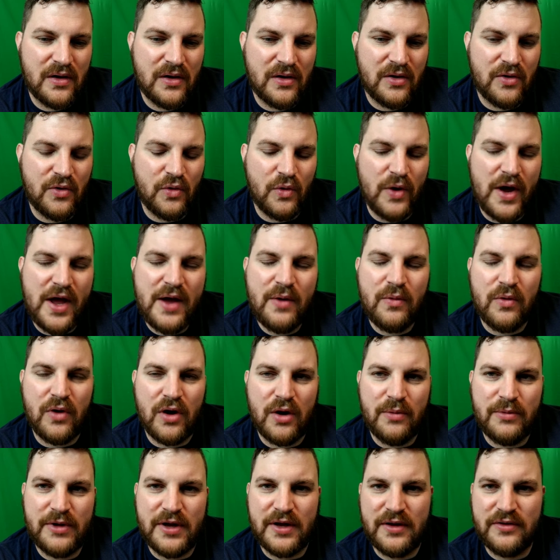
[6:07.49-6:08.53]
Grey
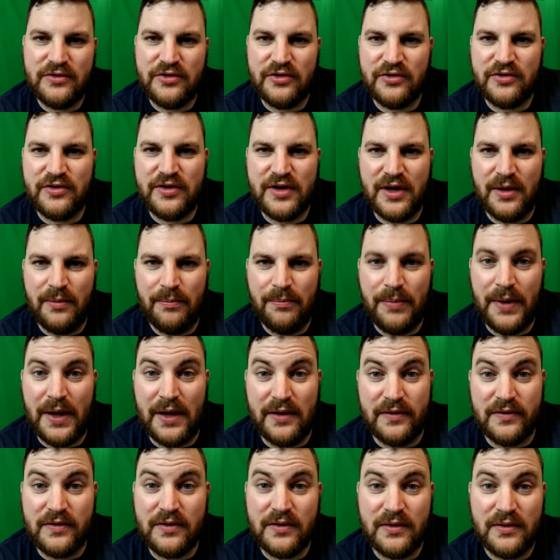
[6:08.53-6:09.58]
Worm can just get
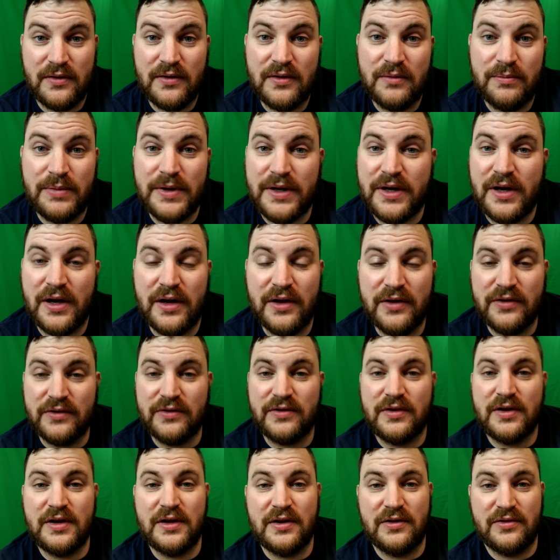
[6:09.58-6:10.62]
bent because
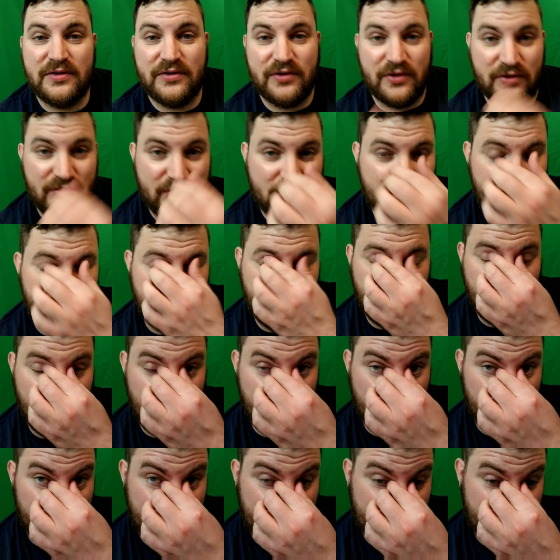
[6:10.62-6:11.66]
he's just the
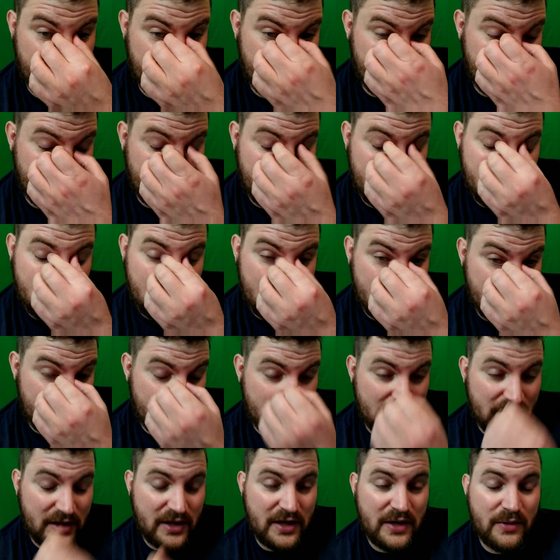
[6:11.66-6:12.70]
worst.
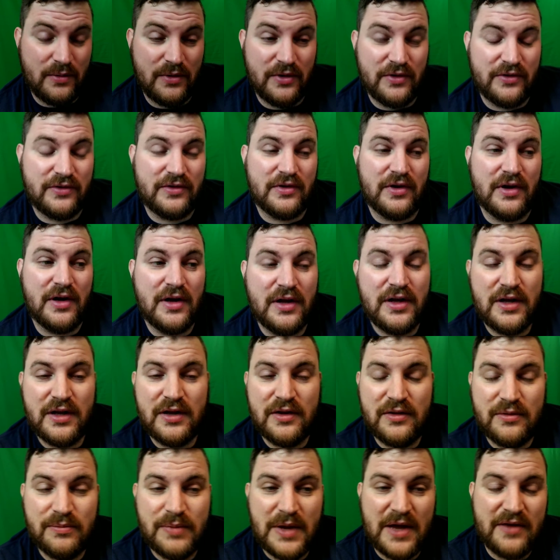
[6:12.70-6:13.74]
He
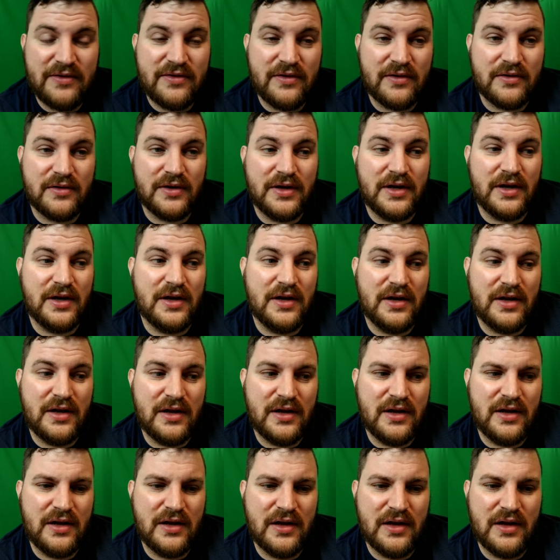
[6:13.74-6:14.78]
basically,
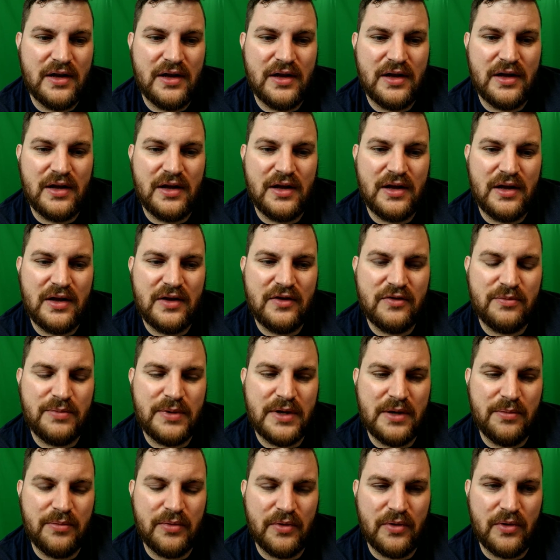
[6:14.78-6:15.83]
his
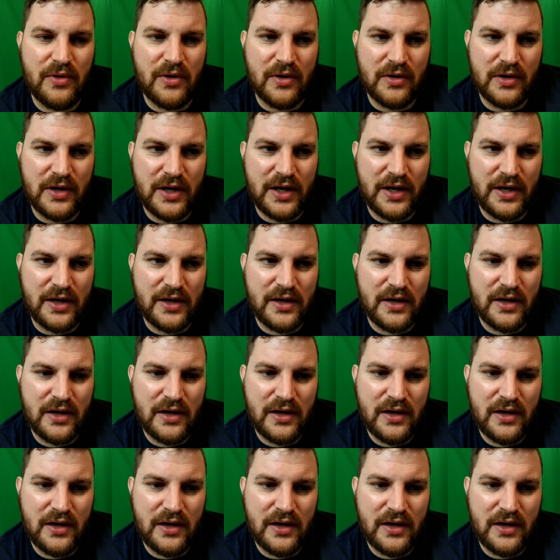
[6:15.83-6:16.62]
people are like